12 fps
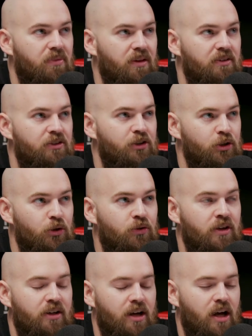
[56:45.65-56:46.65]
Do you
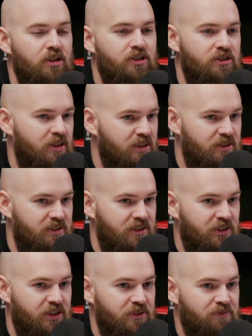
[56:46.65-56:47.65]
think college is
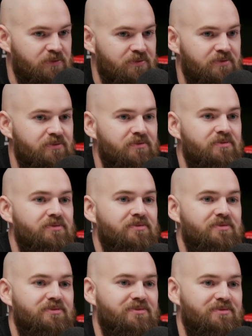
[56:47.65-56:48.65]
necessary?
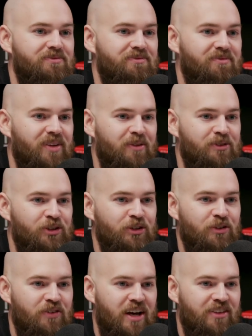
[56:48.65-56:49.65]
I'm sure
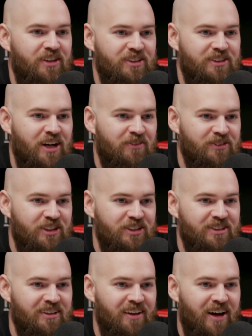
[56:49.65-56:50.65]
you've had this
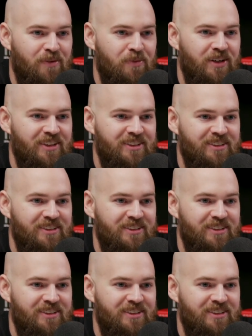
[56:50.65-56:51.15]
conversation a lot, but